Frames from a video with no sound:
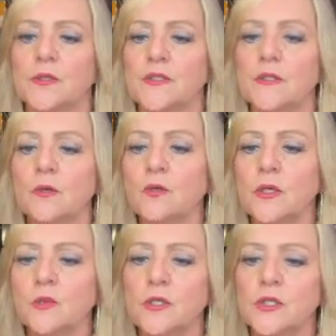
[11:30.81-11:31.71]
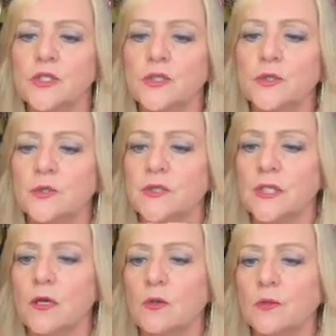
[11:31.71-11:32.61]
So now what I want to show you is
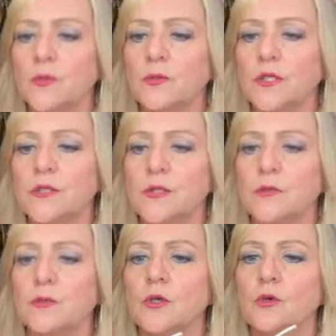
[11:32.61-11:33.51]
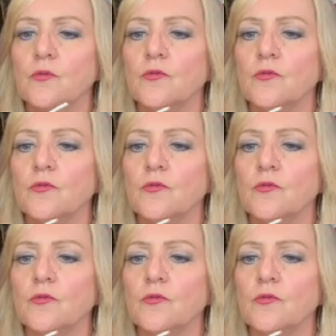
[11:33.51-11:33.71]
how I'm going to go